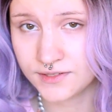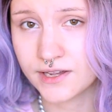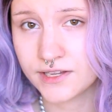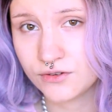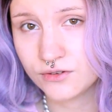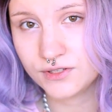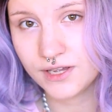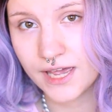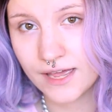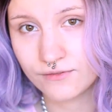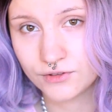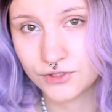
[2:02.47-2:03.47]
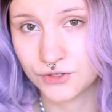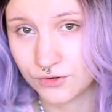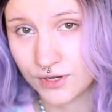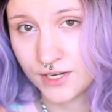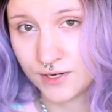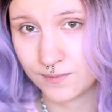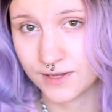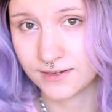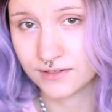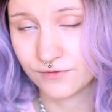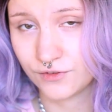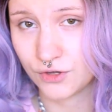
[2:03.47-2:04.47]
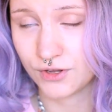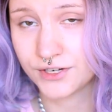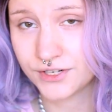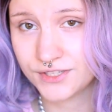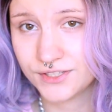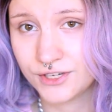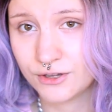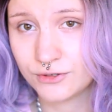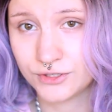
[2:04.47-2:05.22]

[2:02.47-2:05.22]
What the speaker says: I used to have 2 guinea pigs a few years ago,